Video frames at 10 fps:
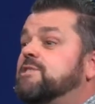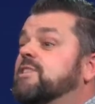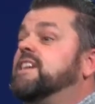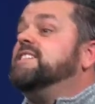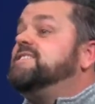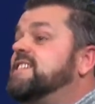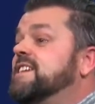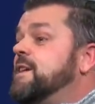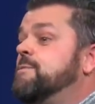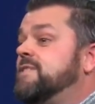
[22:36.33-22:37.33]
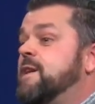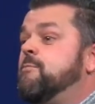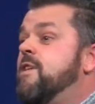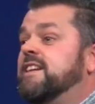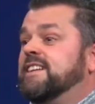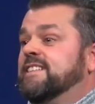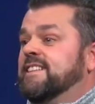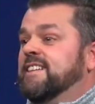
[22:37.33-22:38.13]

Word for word: our kids didn't get what they wanted.